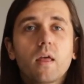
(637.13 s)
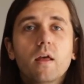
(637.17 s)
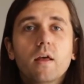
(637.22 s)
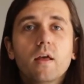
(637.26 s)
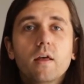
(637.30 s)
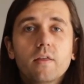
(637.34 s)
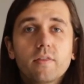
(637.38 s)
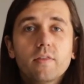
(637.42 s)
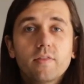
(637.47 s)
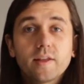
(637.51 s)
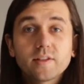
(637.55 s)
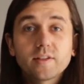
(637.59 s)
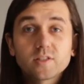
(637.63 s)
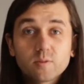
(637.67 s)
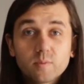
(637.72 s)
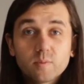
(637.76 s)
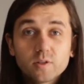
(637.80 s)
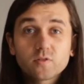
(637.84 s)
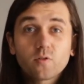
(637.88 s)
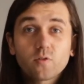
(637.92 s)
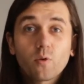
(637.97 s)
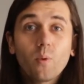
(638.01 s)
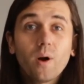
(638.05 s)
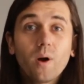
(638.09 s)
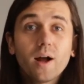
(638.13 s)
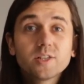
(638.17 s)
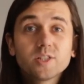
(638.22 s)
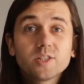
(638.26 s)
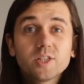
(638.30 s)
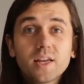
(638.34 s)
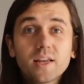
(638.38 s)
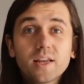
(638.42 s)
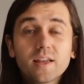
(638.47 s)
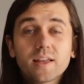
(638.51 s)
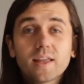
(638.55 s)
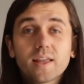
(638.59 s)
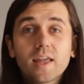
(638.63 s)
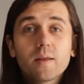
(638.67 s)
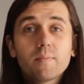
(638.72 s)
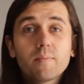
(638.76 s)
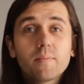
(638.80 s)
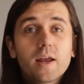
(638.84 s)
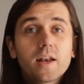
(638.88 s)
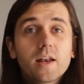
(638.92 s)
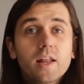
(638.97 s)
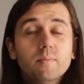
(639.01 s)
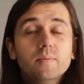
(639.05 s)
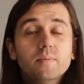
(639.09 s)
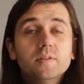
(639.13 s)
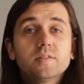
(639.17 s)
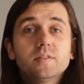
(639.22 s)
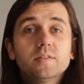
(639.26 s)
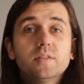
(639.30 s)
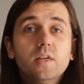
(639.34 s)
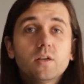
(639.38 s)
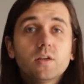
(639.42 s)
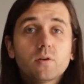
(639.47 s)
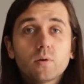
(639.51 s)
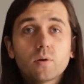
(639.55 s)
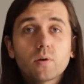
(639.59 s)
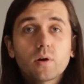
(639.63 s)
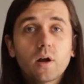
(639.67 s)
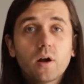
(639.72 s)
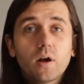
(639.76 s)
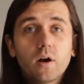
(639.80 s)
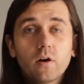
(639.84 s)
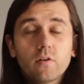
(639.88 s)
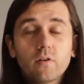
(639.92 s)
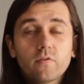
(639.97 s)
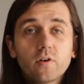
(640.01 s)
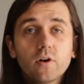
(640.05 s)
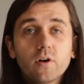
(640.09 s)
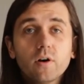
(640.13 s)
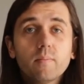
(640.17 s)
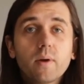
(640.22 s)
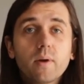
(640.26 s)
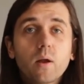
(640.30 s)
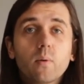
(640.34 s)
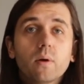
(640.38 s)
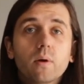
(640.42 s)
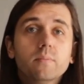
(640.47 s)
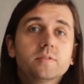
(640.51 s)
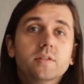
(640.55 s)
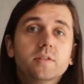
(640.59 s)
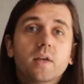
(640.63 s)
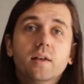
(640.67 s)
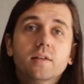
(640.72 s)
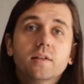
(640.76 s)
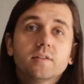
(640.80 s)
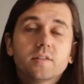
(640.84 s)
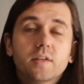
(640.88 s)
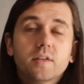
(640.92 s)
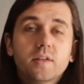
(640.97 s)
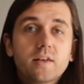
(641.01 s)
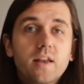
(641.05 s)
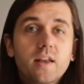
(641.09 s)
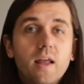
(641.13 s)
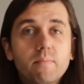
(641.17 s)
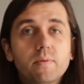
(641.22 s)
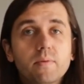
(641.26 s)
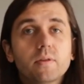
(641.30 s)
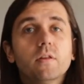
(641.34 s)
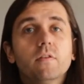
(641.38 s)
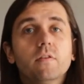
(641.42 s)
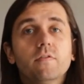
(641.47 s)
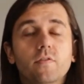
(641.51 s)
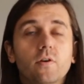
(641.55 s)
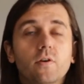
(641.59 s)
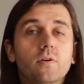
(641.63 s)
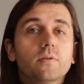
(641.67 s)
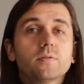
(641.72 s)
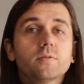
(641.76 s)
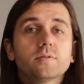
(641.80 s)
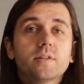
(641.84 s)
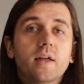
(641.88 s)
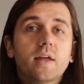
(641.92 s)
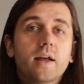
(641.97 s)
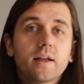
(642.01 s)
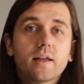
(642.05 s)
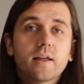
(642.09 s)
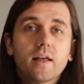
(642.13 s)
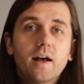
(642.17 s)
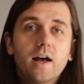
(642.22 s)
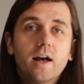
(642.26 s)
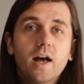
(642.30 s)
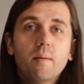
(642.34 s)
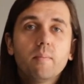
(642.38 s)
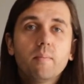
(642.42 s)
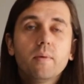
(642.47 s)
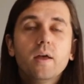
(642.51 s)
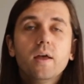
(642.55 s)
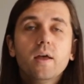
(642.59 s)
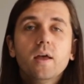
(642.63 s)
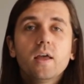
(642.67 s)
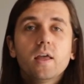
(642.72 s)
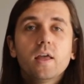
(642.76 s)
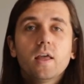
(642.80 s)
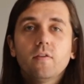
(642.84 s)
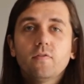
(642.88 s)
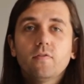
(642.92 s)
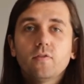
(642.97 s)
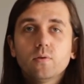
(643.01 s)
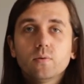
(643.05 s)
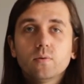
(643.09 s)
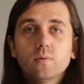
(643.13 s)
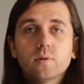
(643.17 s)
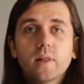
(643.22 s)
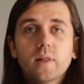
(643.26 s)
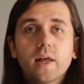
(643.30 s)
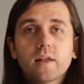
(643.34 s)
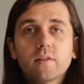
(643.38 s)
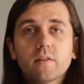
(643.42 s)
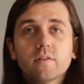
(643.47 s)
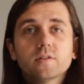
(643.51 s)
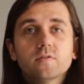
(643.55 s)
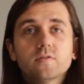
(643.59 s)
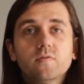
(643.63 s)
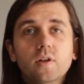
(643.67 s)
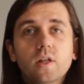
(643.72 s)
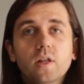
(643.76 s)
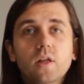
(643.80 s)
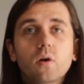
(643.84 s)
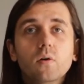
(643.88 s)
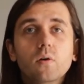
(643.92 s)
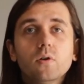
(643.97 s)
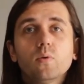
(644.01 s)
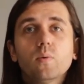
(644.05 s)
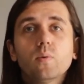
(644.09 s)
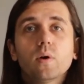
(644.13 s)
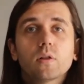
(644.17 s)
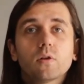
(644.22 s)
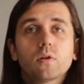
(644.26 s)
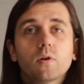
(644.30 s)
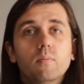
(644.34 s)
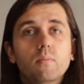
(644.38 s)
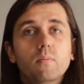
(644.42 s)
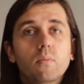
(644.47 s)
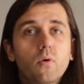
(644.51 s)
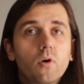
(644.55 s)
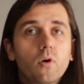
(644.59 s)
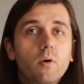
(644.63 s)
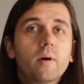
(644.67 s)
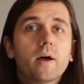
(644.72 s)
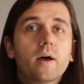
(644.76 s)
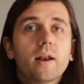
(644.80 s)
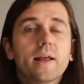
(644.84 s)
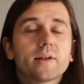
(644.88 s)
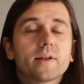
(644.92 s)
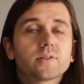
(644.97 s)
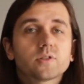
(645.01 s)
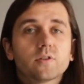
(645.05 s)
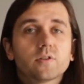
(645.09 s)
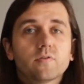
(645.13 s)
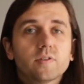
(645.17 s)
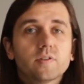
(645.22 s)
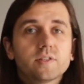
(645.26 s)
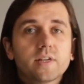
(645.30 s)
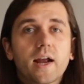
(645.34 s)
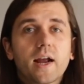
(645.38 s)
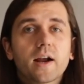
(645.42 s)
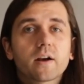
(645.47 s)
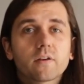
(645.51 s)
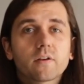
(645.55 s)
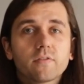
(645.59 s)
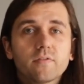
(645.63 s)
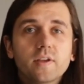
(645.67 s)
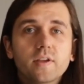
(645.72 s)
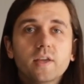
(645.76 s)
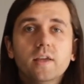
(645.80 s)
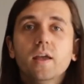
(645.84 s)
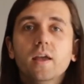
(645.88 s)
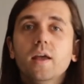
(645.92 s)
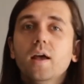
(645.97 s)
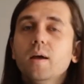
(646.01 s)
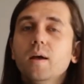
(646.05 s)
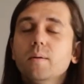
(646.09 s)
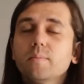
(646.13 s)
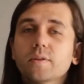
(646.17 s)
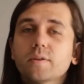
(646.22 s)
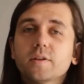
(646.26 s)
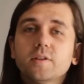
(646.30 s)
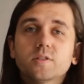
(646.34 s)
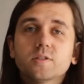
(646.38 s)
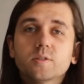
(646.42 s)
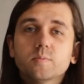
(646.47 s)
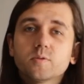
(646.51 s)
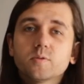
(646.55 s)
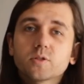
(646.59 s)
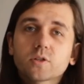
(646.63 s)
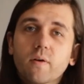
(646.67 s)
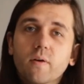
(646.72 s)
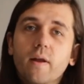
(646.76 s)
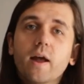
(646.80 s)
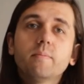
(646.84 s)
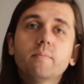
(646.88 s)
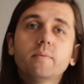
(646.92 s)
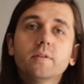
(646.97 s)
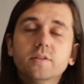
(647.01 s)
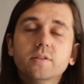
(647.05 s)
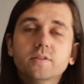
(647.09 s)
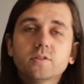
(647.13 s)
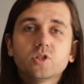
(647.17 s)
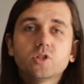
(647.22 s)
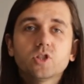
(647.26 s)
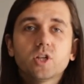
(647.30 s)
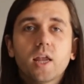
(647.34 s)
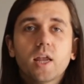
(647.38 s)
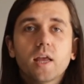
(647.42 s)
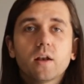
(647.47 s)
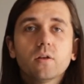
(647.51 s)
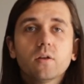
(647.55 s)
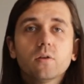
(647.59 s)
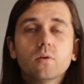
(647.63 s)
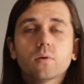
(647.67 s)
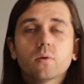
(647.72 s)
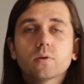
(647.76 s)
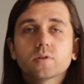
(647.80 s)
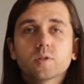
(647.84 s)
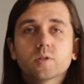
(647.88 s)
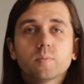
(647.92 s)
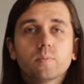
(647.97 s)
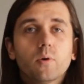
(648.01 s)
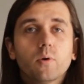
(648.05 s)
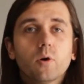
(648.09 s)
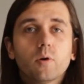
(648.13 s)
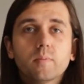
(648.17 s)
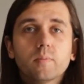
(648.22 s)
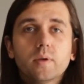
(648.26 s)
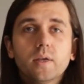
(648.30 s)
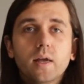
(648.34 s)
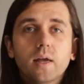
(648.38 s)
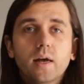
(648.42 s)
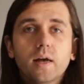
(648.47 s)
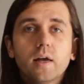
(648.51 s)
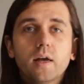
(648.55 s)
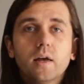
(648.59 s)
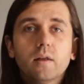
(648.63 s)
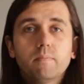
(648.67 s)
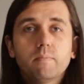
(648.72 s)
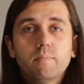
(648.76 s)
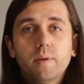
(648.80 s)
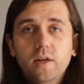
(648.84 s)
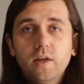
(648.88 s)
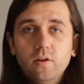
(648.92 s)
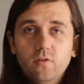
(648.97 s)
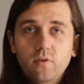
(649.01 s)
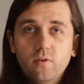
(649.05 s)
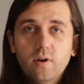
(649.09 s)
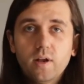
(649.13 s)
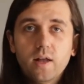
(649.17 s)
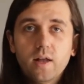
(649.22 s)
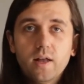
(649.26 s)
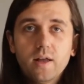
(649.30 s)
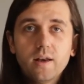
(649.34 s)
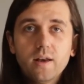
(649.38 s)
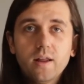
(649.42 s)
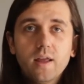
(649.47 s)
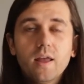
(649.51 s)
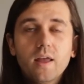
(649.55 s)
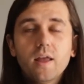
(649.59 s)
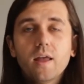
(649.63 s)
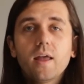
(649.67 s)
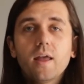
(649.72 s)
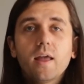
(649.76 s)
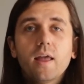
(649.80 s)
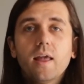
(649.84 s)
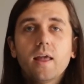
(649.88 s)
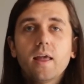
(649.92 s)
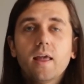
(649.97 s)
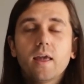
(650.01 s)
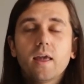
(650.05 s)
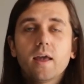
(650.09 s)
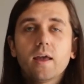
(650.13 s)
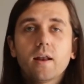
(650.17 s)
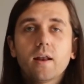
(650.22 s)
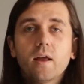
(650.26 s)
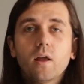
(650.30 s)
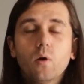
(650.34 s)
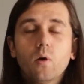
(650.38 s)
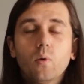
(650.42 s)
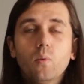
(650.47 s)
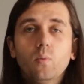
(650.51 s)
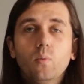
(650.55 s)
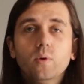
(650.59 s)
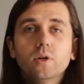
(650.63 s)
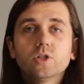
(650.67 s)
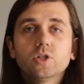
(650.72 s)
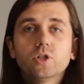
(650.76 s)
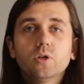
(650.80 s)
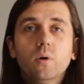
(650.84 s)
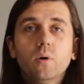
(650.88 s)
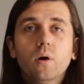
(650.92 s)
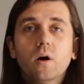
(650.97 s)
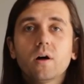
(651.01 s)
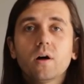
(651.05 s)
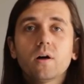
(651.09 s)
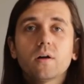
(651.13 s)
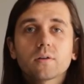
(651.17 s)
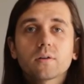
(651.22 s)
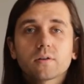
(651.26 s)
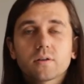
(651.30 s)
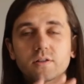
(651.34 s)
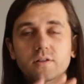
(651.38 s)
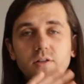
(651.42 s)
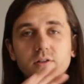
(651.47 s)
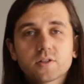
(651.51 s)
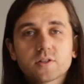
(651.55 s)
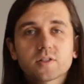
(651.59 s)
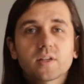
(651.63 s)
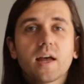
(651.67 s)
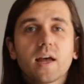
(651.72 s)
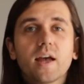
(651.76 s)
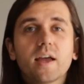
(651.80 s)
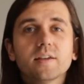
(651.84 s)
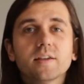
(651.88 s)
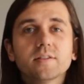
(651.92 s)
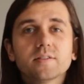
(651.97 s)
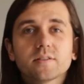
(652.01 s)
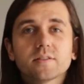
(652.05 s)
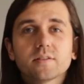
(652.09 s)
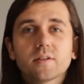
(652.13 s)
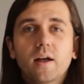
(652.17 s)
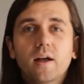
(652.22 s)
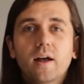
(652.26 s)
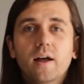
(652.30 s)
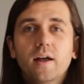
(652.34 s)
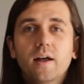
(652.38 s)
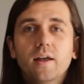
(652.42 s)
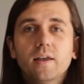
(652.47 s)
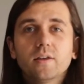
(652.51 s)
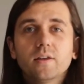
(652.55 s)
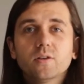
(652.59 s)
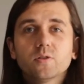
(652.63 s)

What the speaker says: Thanks so much for watching. Again, my name is Nico Carver. My website is at nebulaphotos.com. If you like this video and you want to learn more about astrophotography, please subscribe to this channel or support me on Patreon. And I wish you all clear skies in